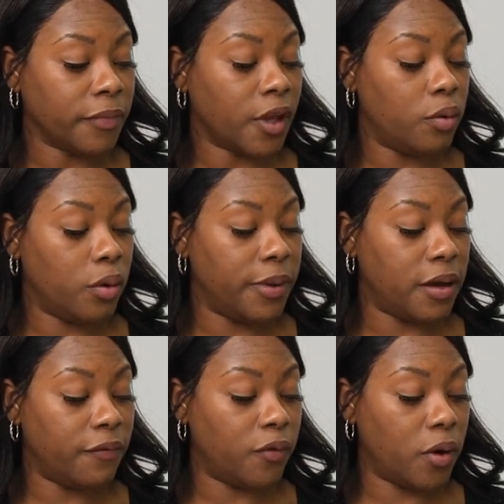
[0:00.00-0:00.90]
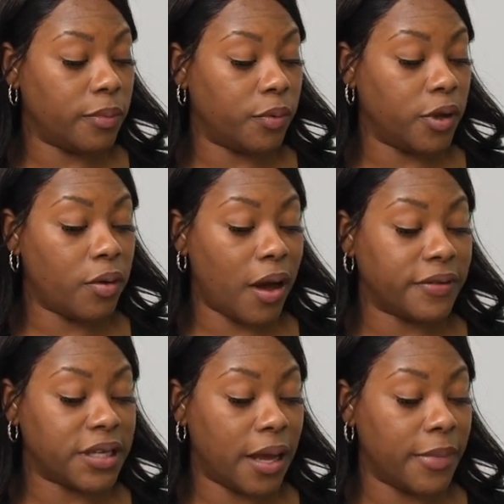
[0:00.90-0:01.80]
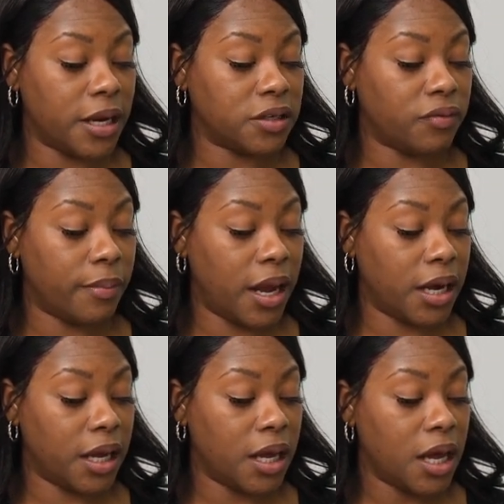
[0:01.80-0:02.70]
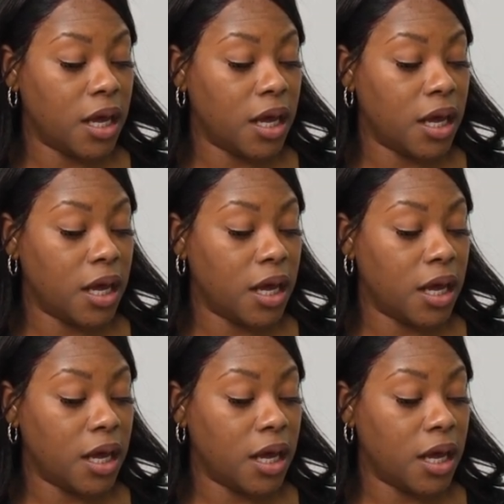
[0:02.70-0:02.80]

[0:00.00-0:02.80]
You will be informed when you have 10 minutes remaining.